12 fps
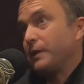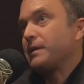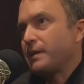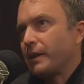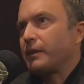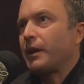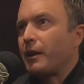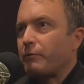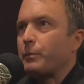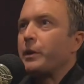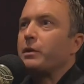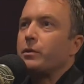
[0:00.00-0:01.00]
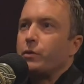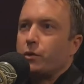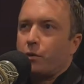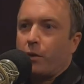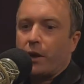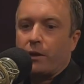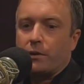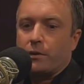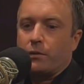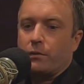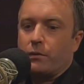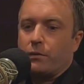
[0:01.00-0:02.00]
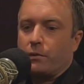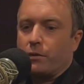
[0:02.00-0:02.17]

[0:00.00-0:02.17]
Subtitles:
let's take the government, who's trying to